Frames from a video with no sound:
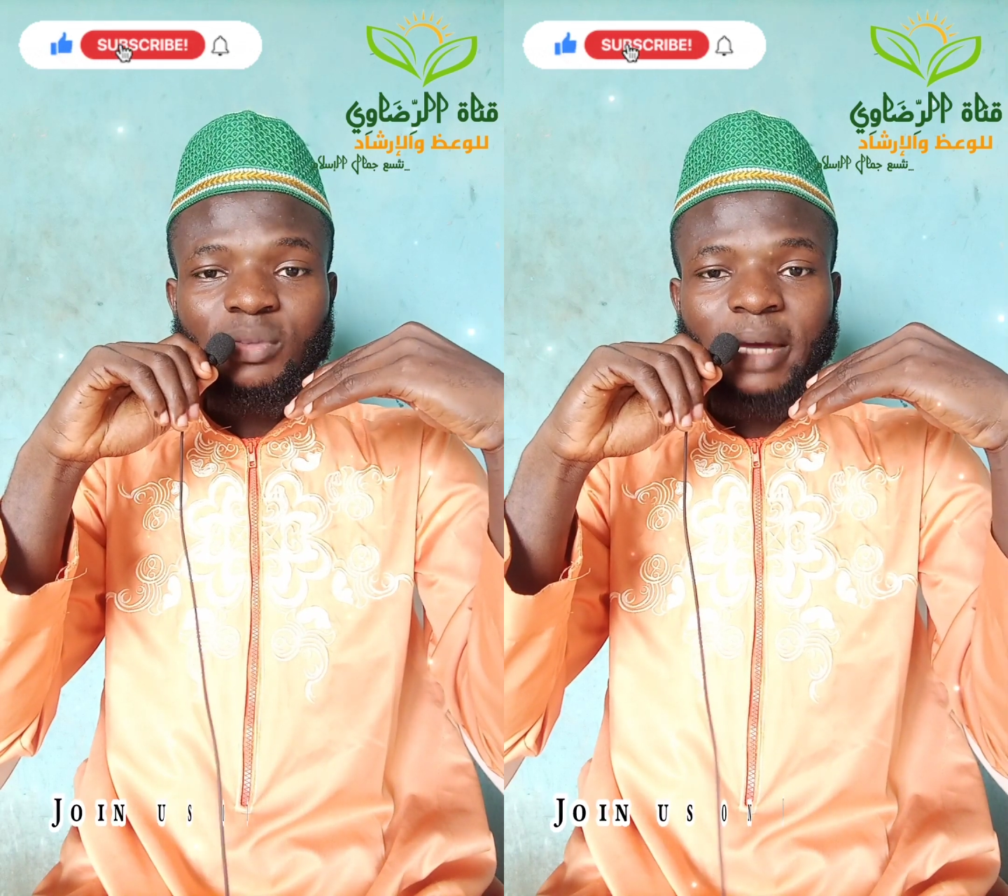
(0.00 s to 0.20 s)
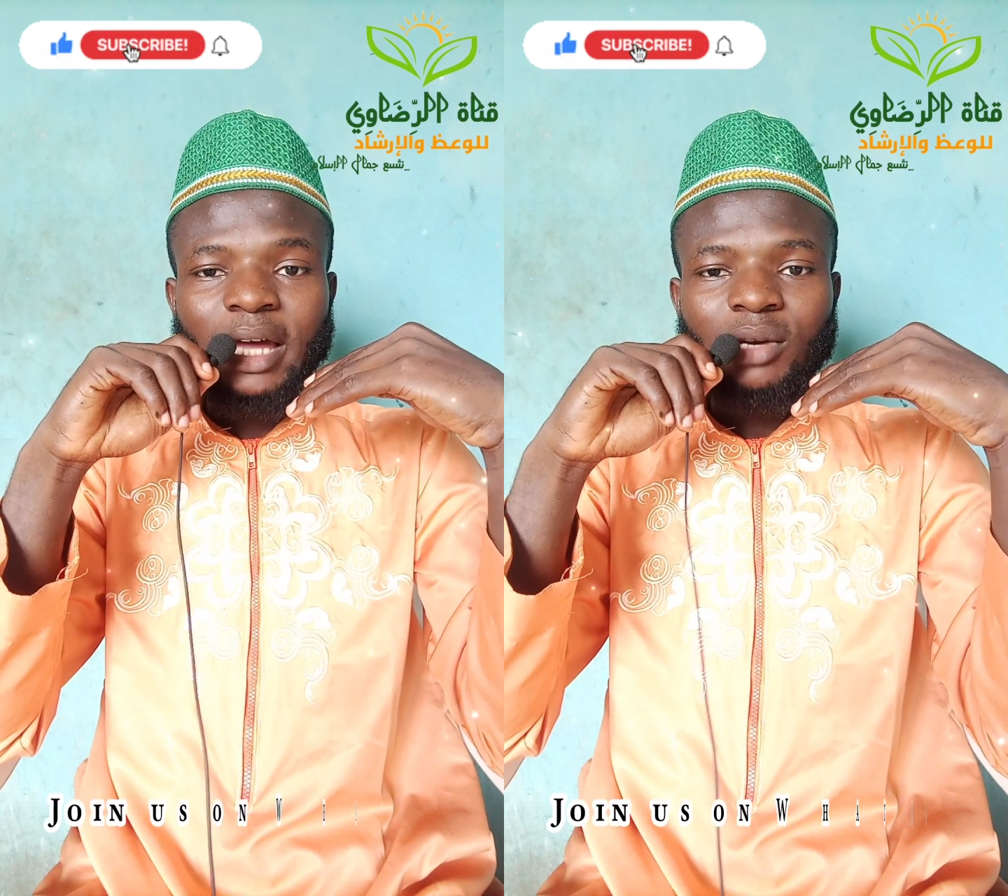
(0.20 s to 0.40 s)

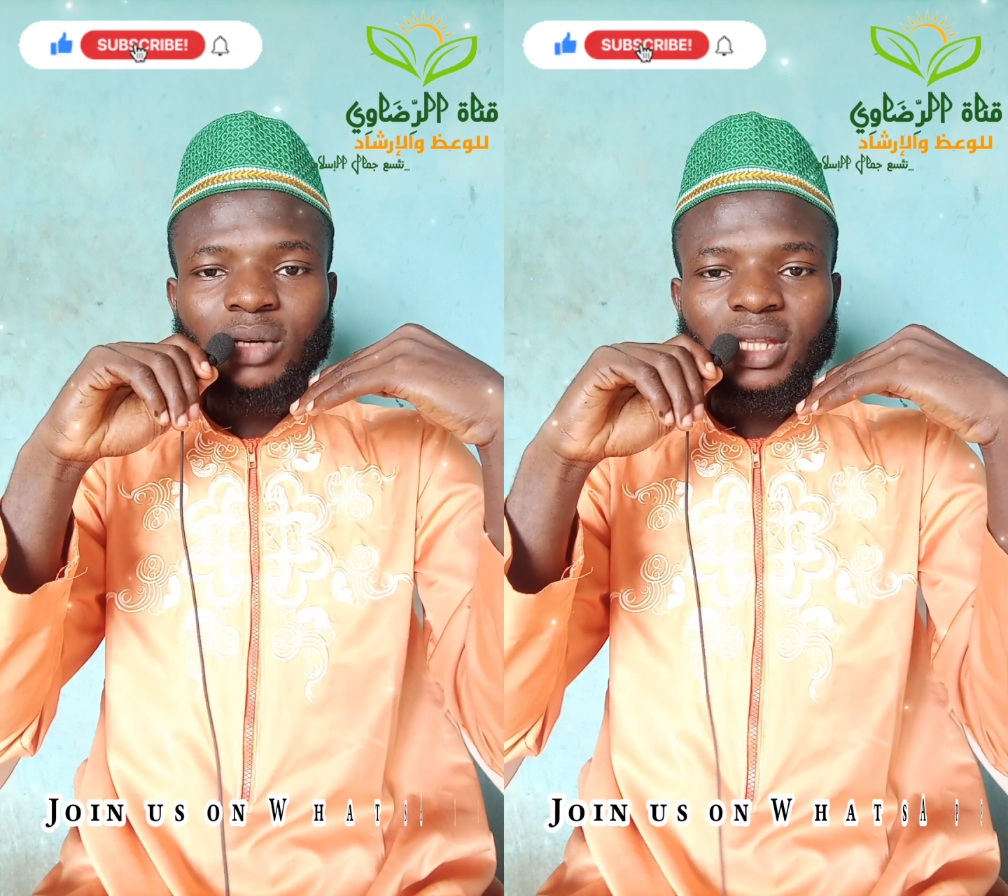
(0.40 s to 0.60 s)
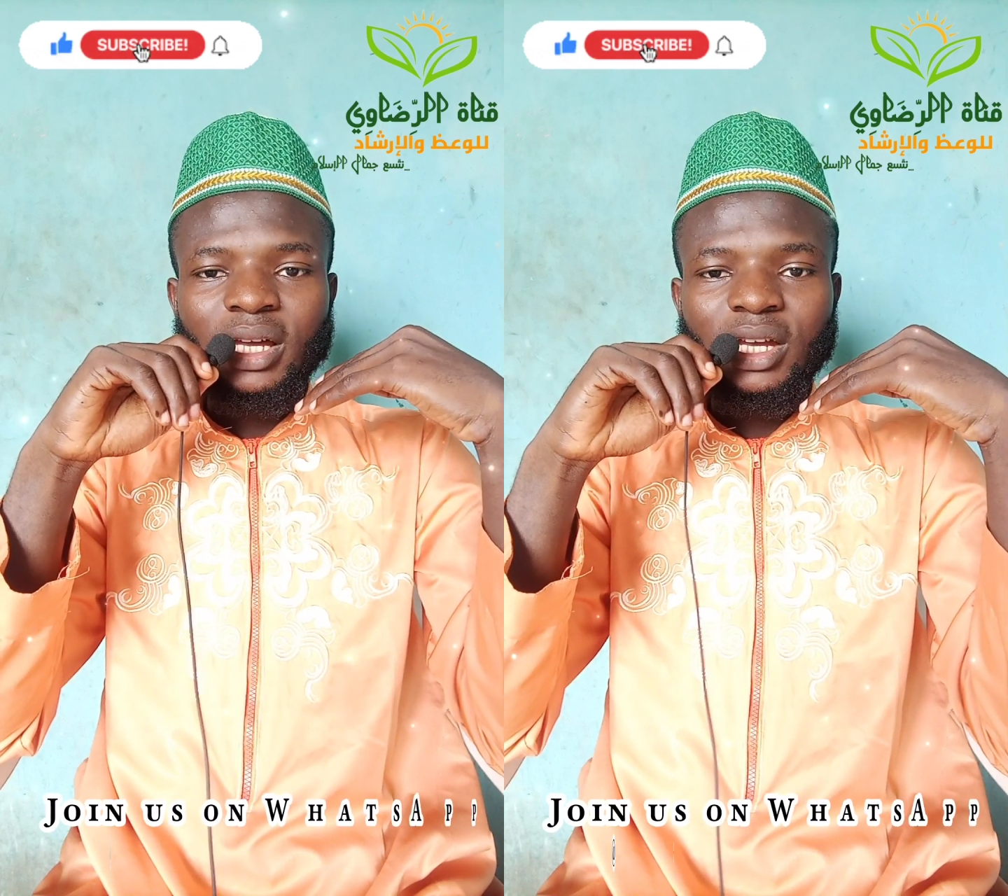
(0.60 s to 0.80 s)
subhanahu
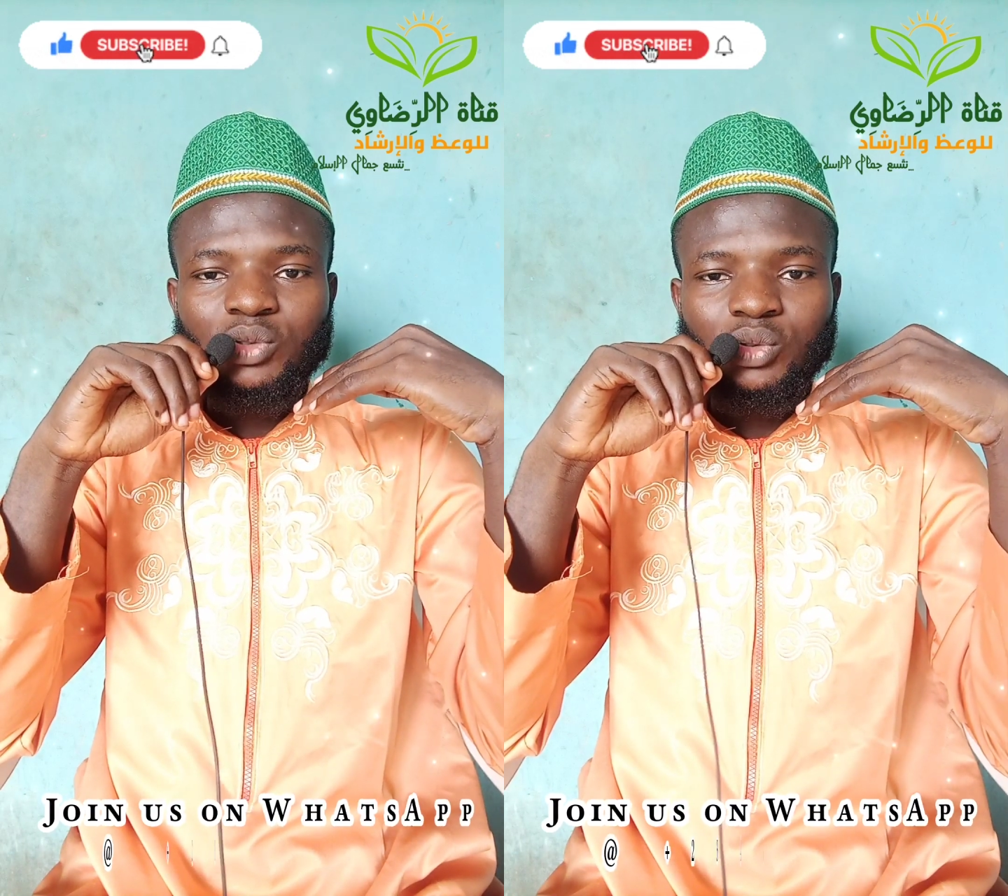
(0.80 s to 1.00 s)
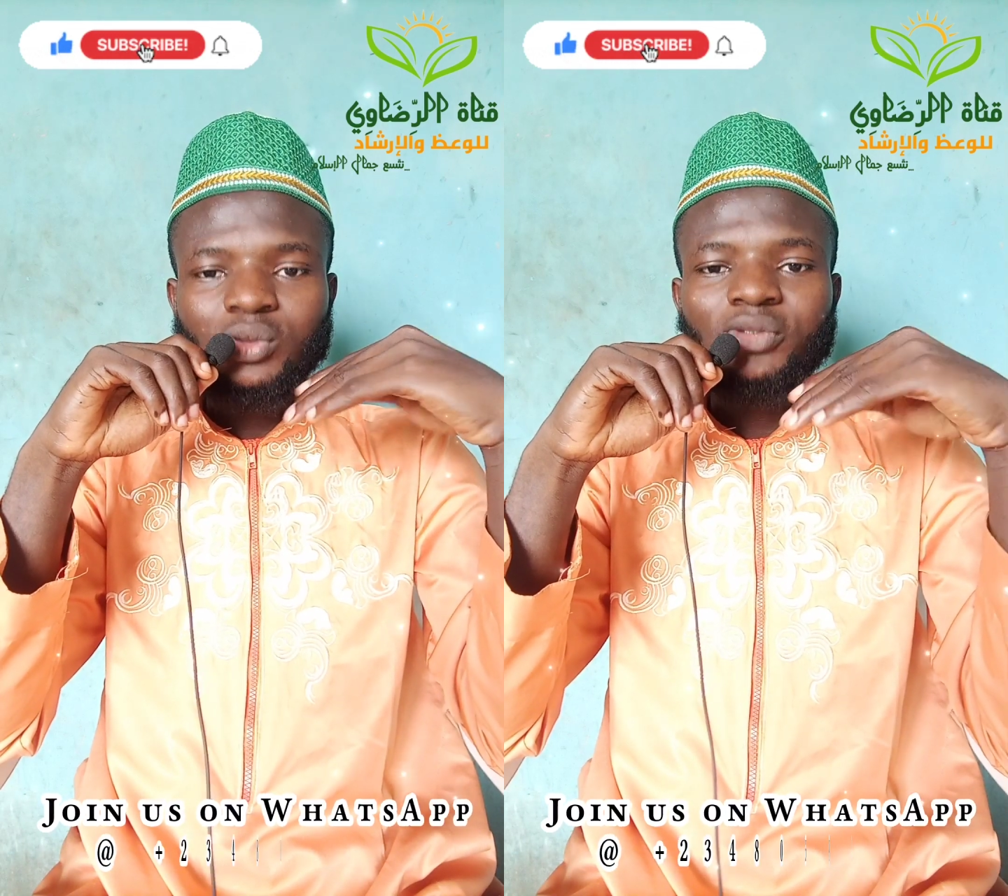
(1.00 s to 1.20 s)
wa ta'ala
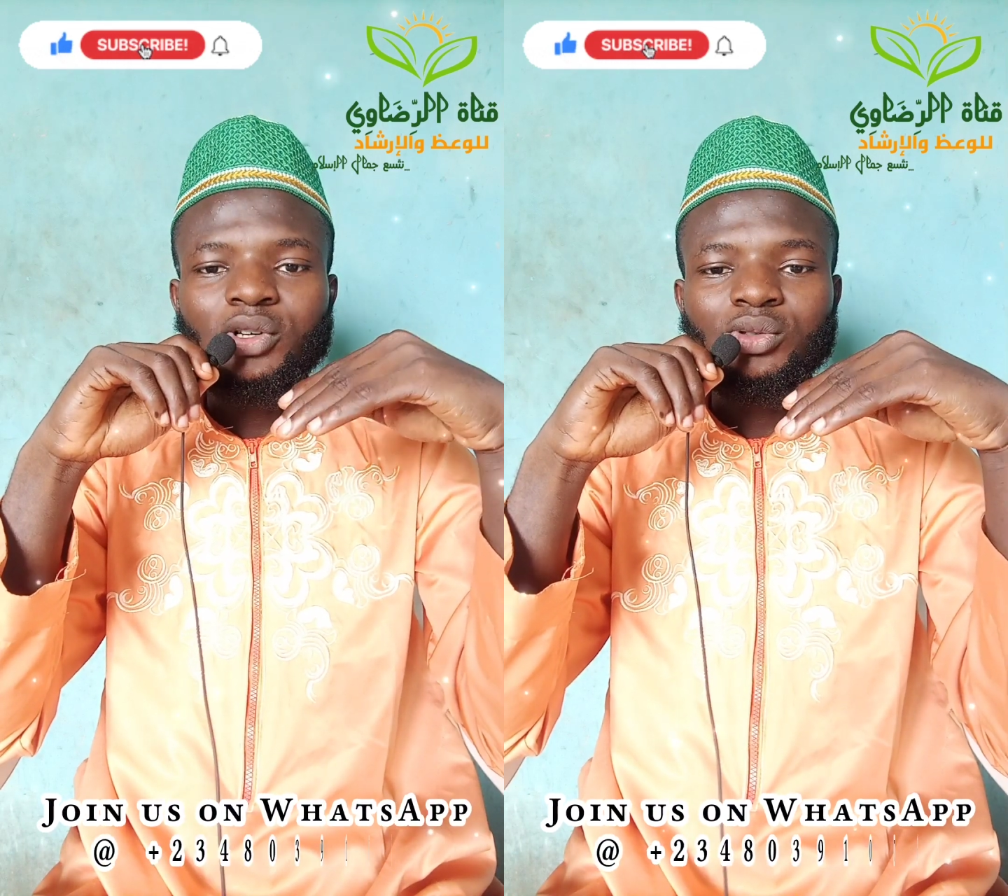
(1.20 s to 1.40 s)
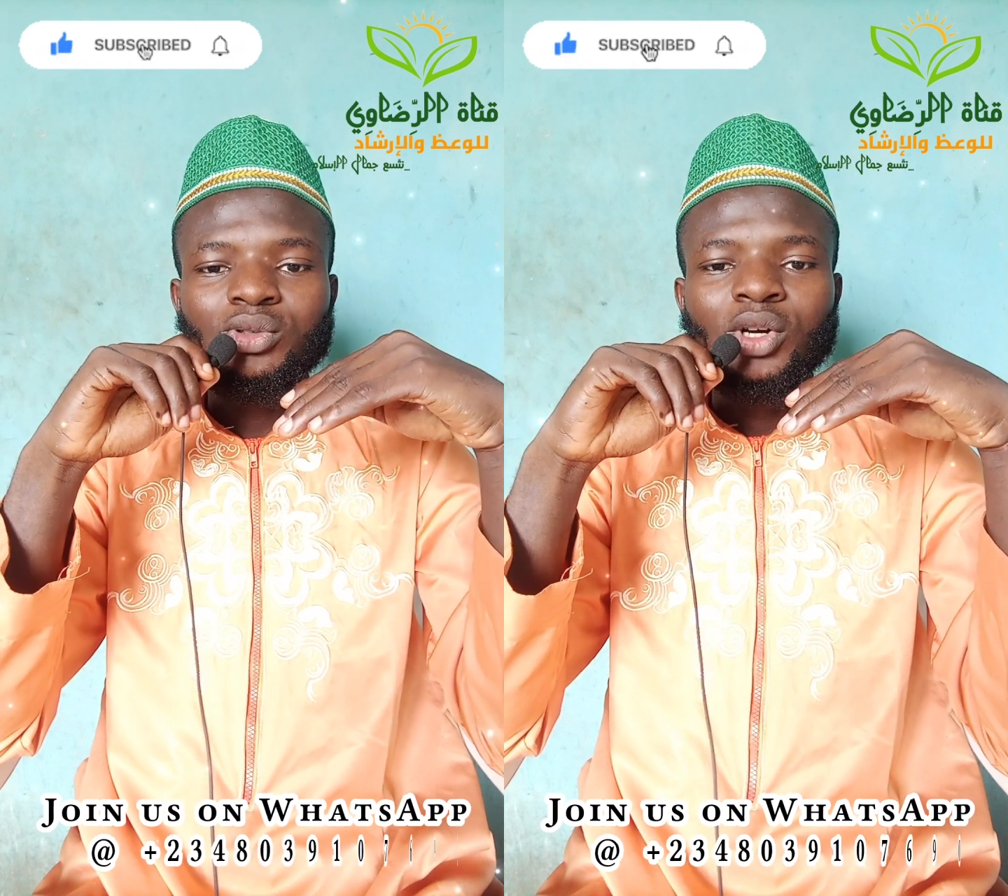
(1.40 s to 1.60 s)
to do
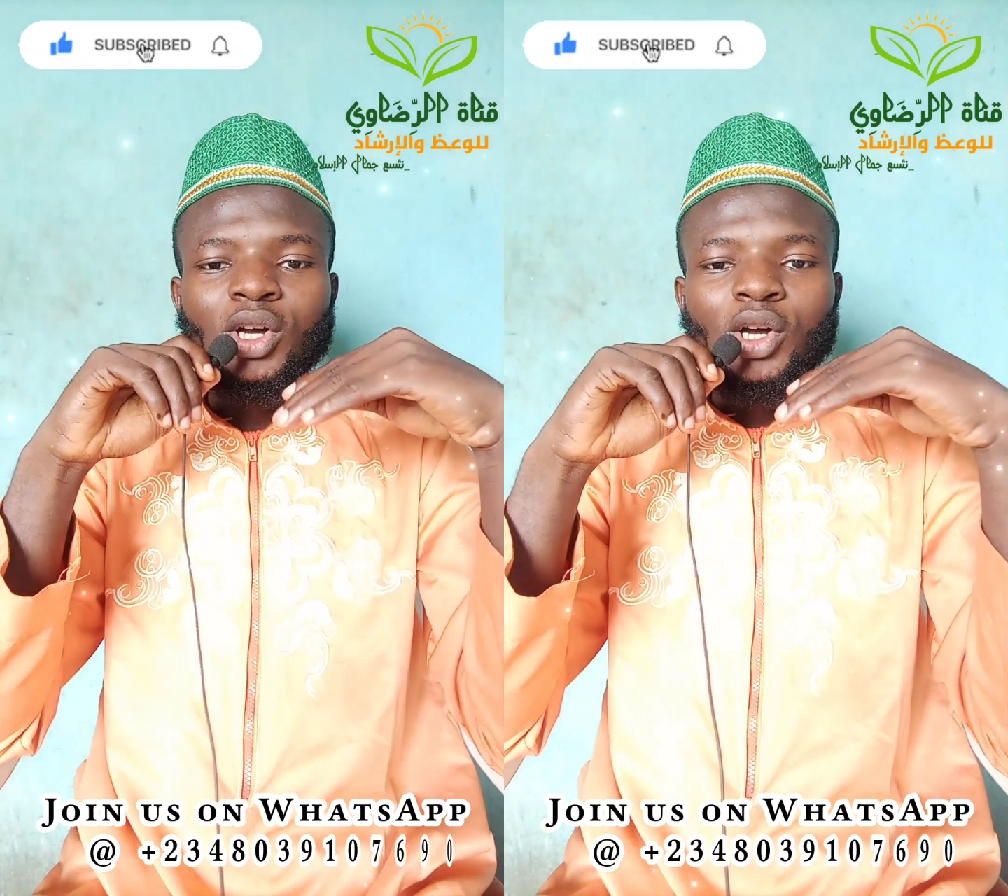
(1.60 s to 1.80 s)
for you,